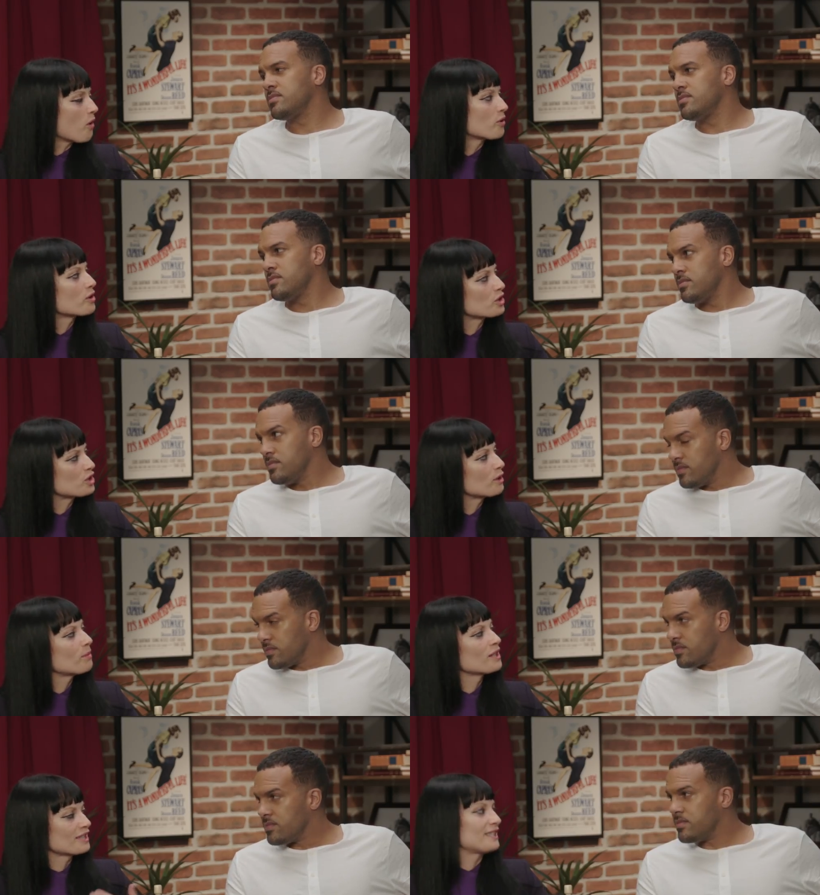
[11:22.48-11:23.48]
Speaker 1: ownership
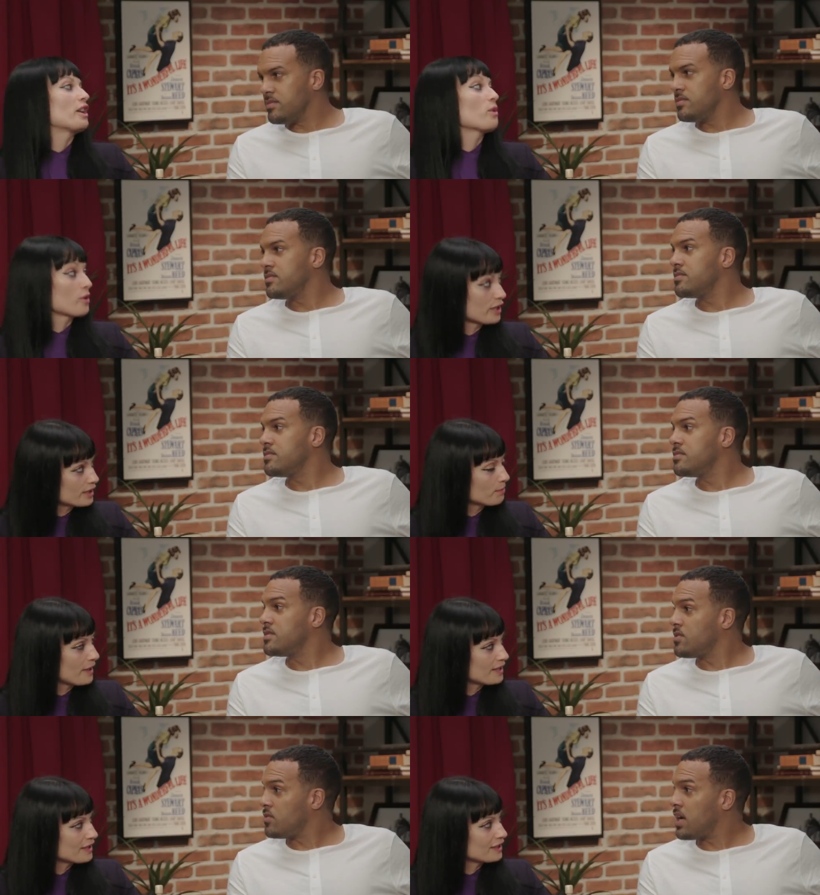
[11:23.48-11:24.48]
on mm -hmm. steroids,
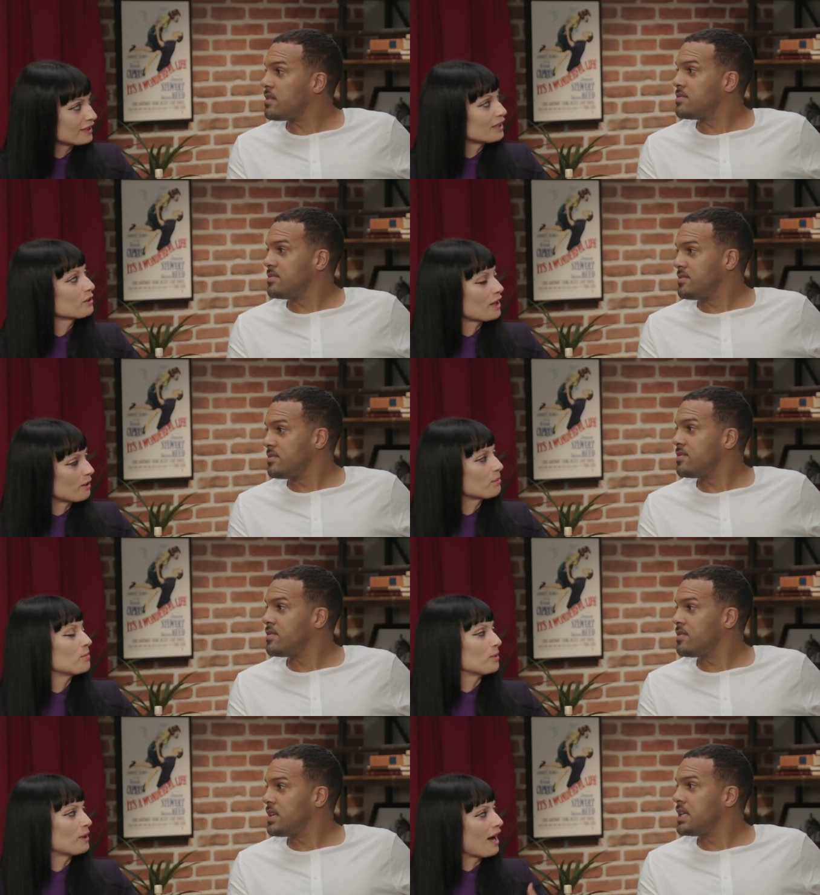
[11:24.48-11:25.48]
basically, right. that
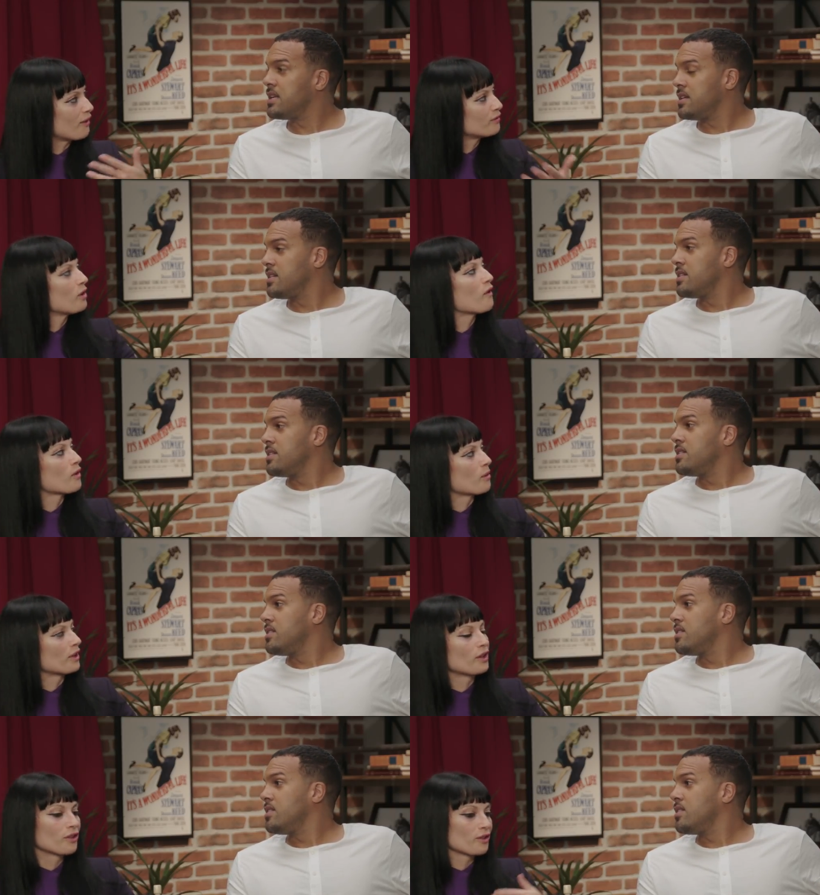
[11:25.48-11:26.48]
people have over
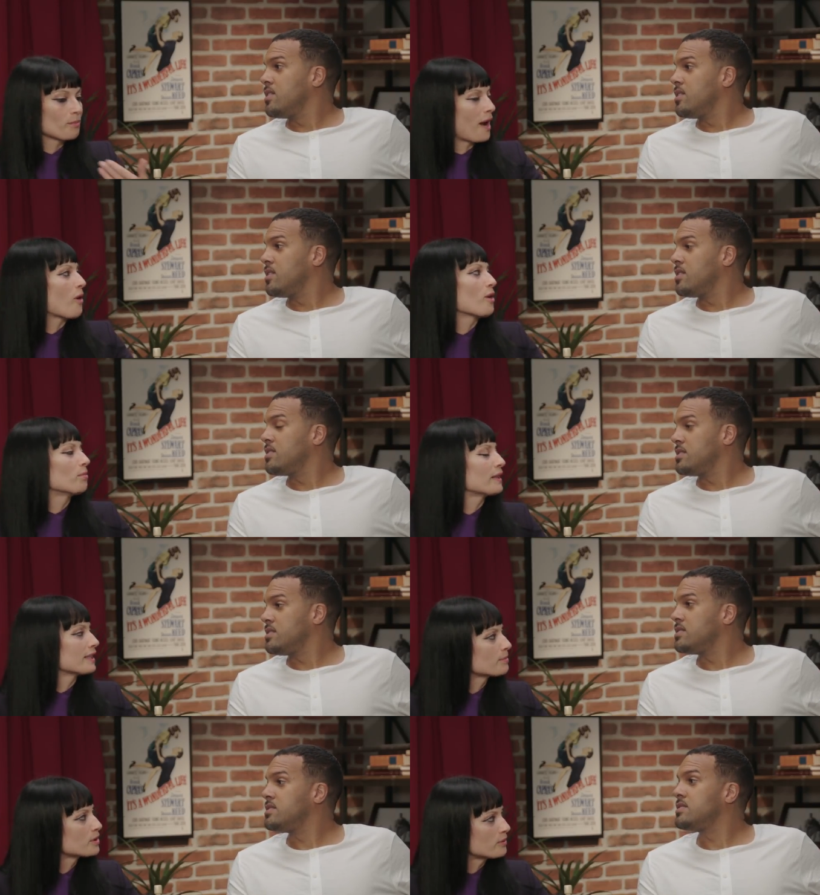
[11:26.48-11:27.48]
one another, the power
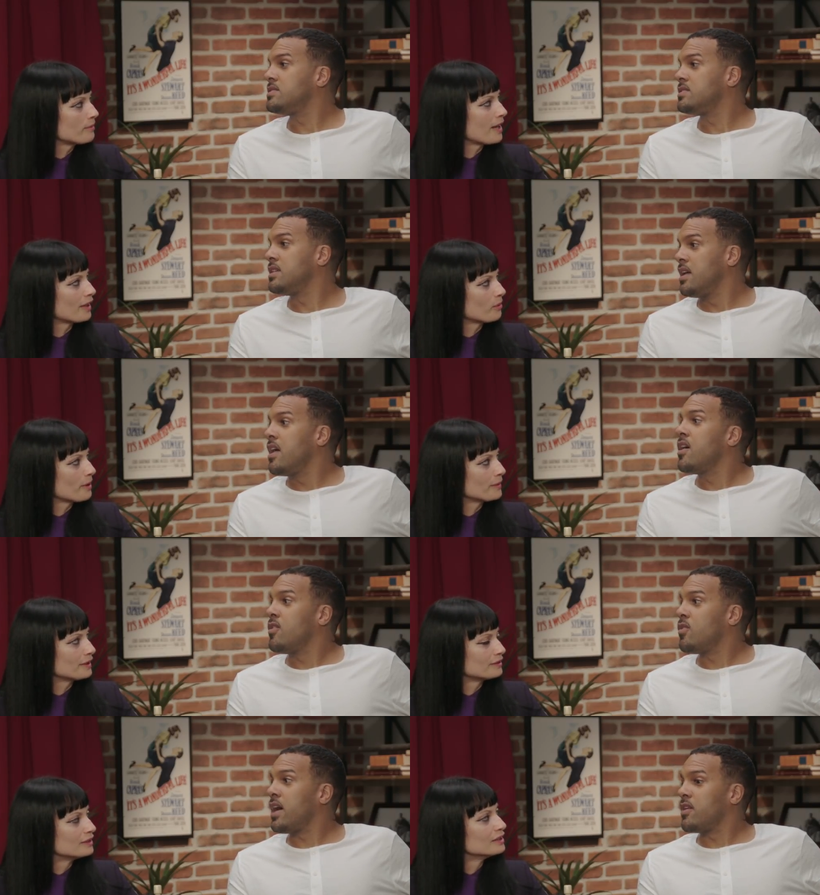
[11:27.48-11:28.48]
plays between men and women.
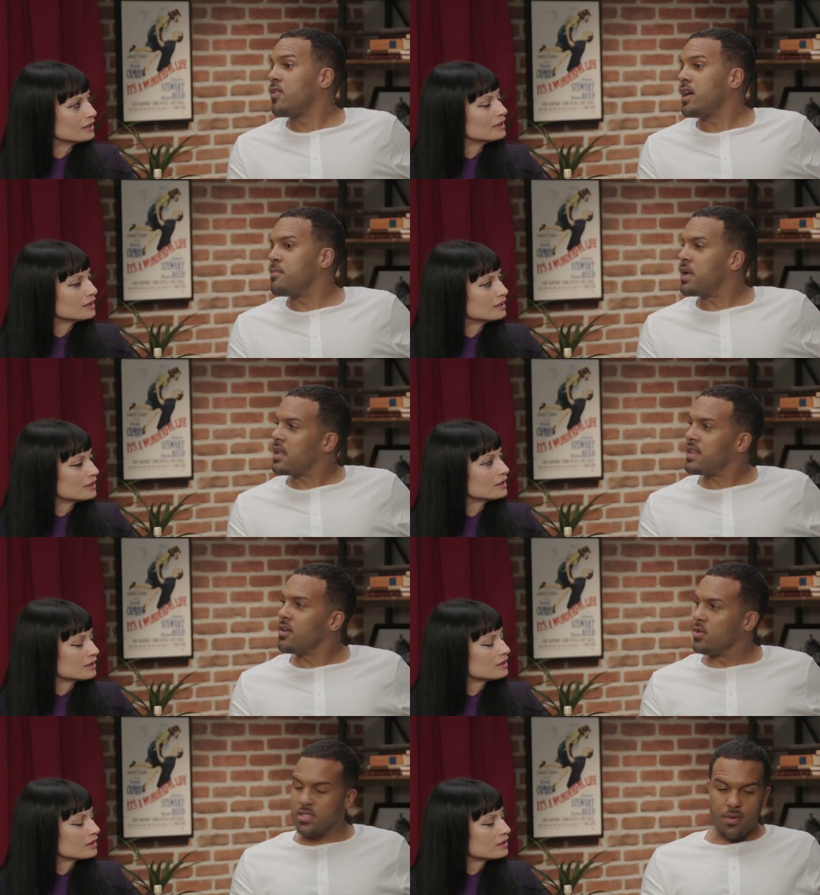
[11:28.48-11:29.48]
Speaker 2: Right, right. But I
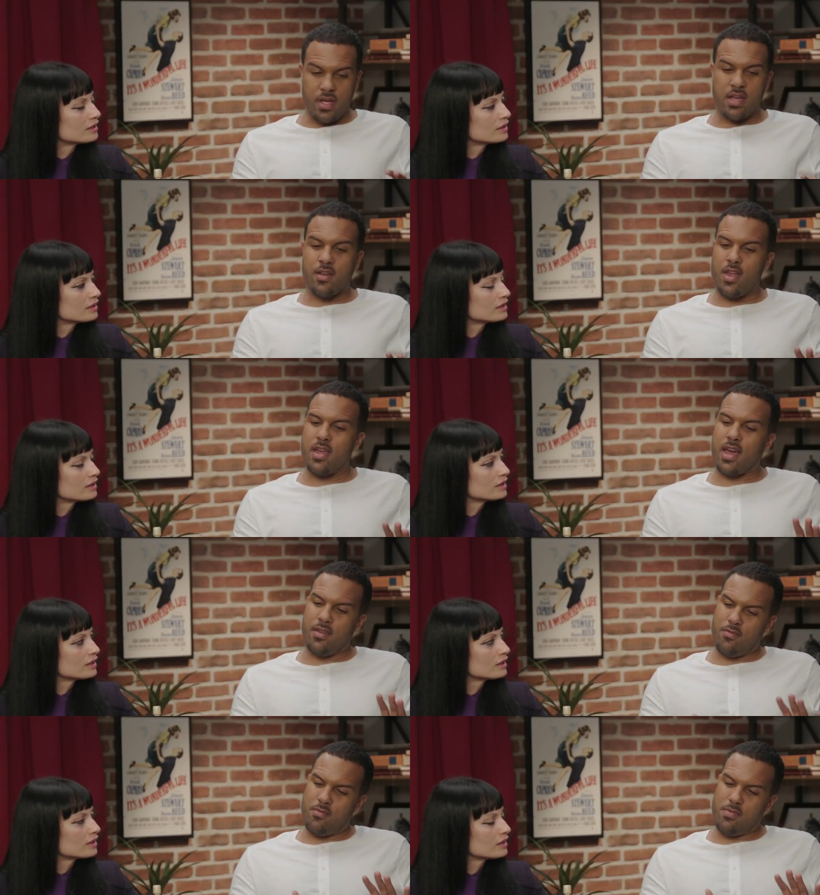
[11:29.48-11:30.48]
think also it can it
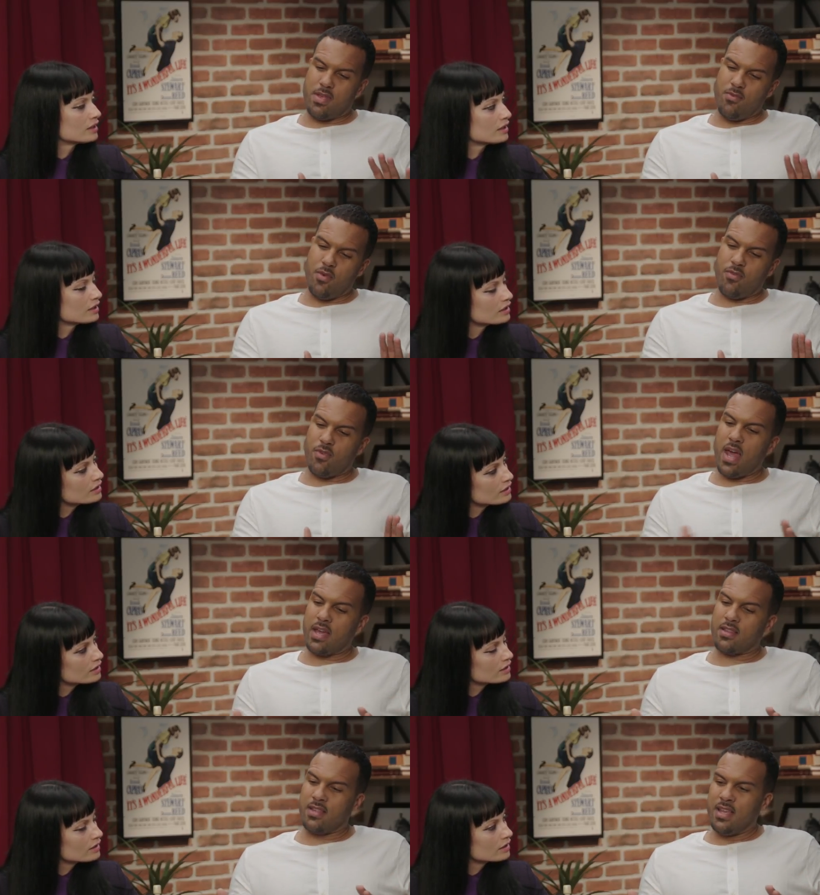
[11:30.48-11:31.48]
kind of can
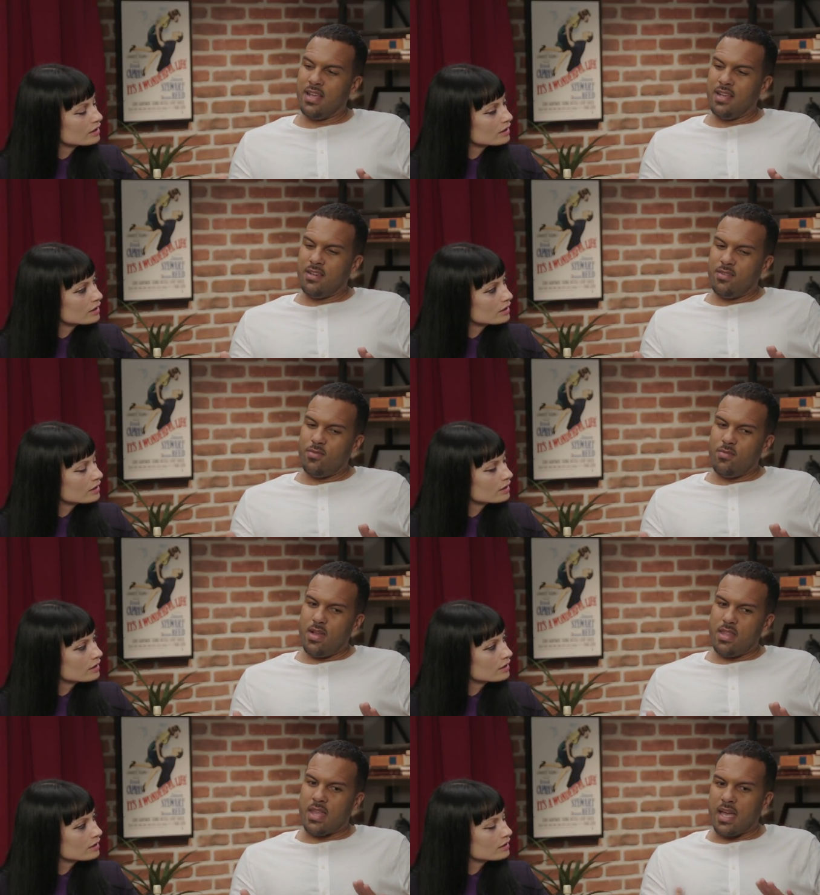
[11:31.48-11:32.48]
reflect
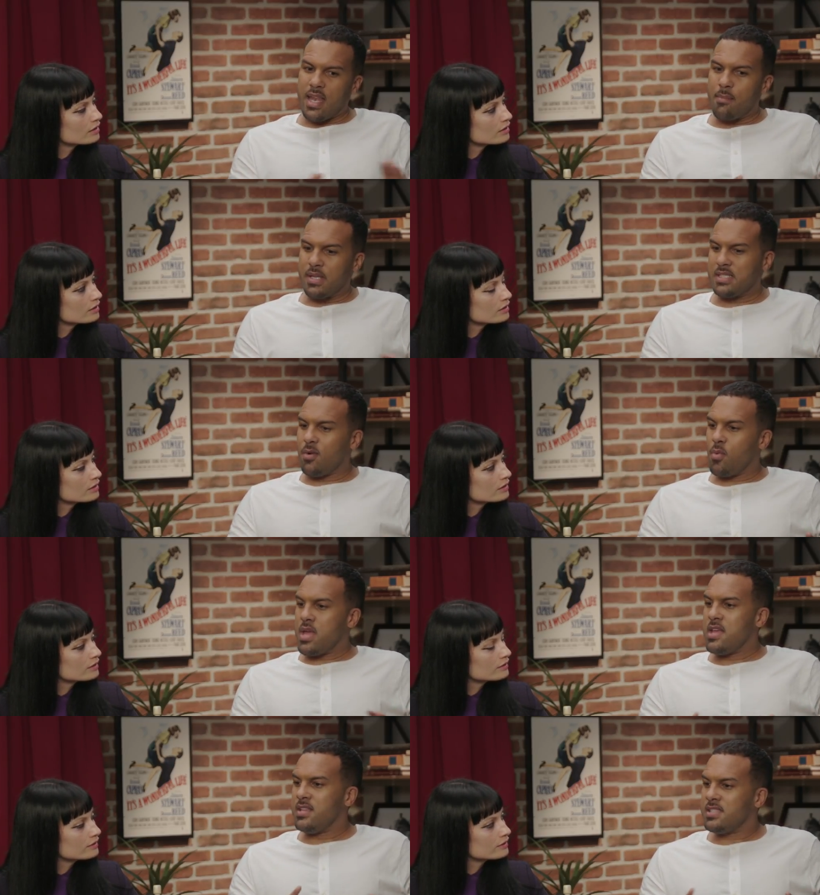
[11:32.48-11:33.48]
dynamics that
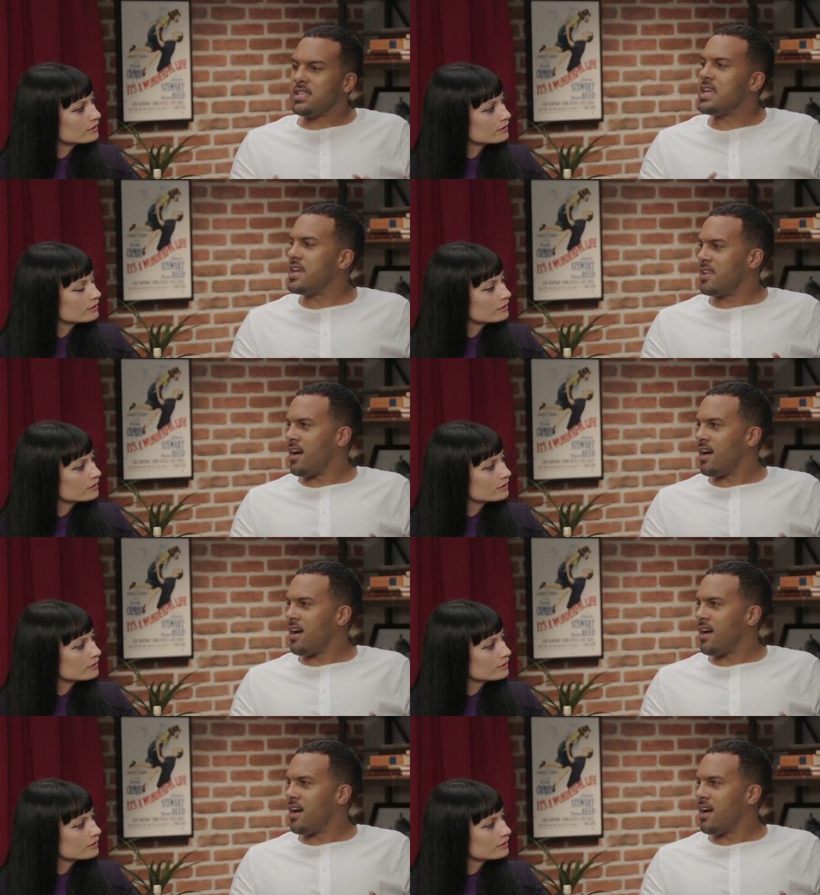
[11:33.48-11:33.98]
we see in